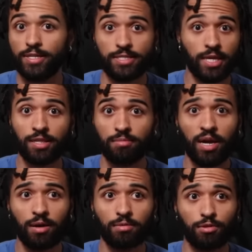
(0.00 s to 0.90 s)
check them
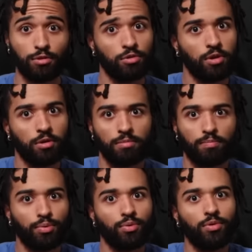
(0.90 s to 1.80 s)
out, dude. They're
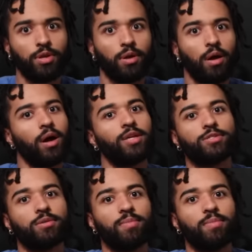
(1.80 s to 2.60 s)
pretty awesome.